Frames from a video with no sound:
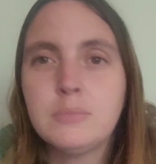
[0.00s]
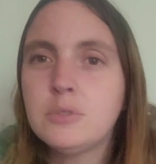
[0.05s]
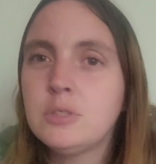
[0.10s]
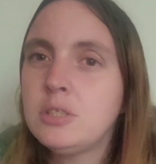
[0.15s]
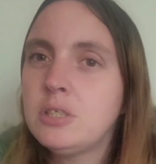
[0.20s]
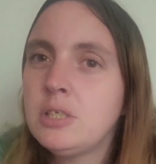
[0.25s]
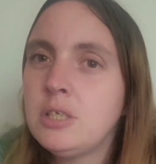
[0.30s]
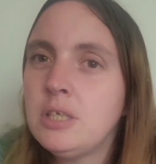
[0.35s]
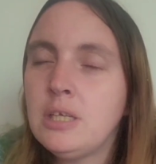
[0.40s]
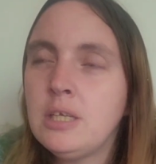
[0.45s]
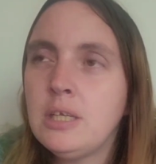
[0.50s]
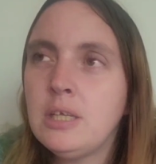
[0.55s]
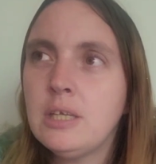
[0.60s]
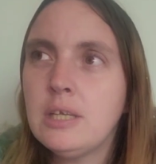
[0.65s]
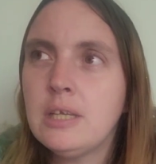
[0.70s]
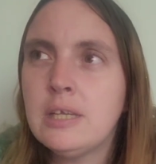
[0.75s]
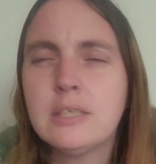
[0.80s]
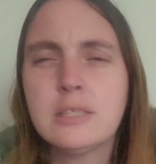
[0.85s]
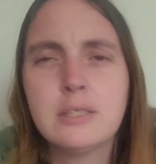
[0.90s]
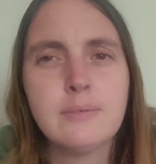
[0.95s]

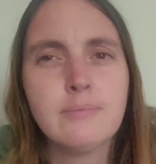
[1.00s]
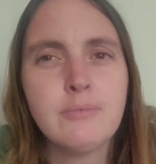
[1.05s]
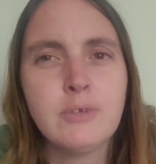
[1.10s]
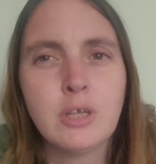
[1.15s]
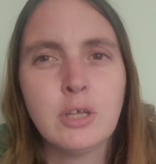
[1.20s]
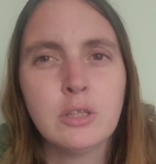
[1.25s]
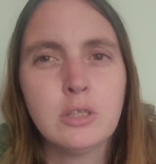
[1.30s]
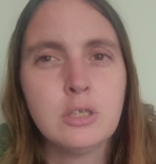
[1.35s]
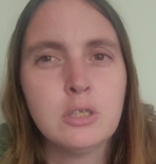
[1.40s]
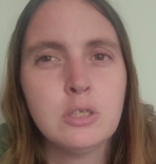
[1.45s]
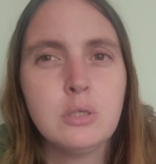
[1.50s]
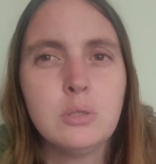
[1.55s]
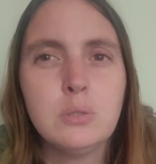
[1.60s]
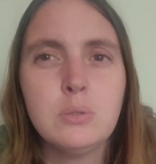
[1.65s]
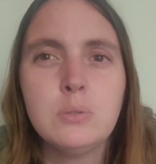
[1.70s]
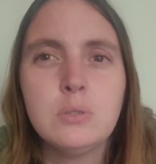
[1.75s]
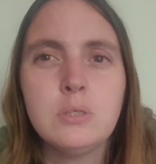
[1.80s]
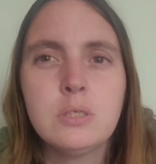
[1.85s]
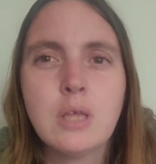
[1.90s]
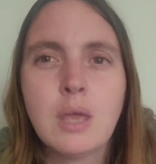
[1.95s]
she hears something on the
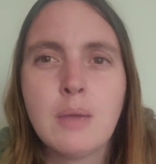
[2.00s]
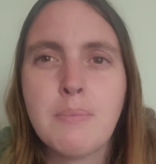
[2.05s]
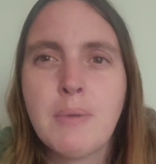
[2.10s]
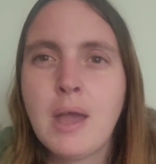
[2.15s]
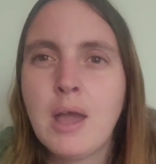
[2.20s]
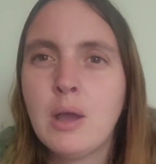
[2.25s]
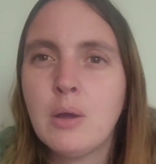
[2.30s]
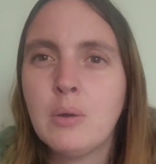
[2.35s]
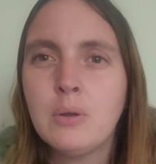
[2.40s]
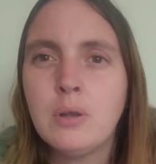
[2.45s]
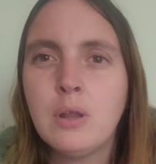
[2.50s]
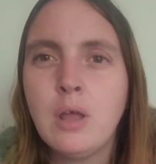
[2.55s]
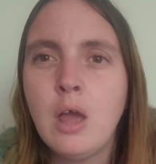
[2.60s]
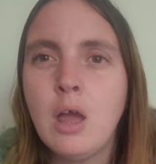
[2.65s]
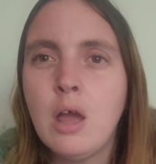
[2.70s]
news about